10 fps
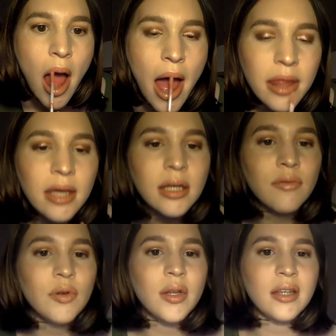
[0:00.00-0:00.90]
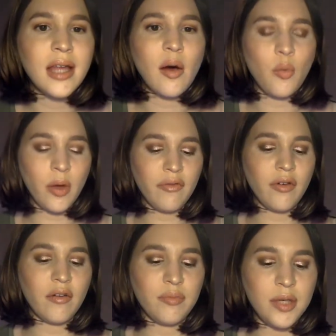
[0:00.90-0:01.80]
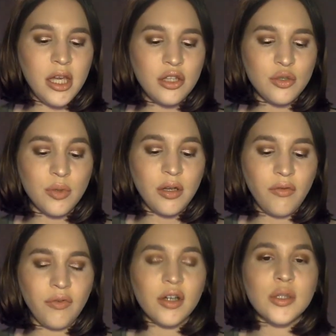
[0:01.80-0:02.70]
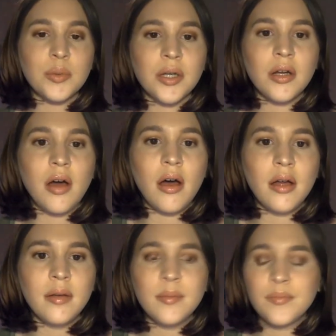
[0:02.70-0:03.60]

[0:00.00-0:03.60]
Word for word: and they give you like that whiff of peach when you first put it on,